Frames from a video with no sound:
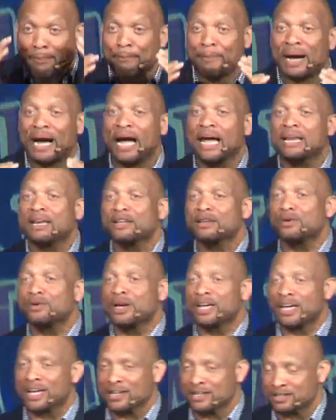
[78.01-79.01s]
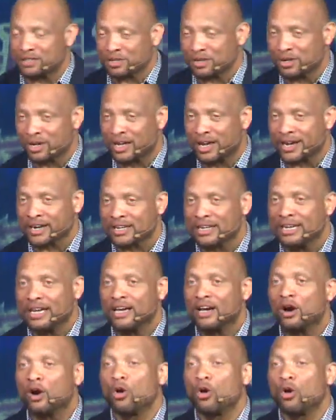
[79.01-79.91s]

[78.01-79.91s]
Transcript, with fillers: my little intellect,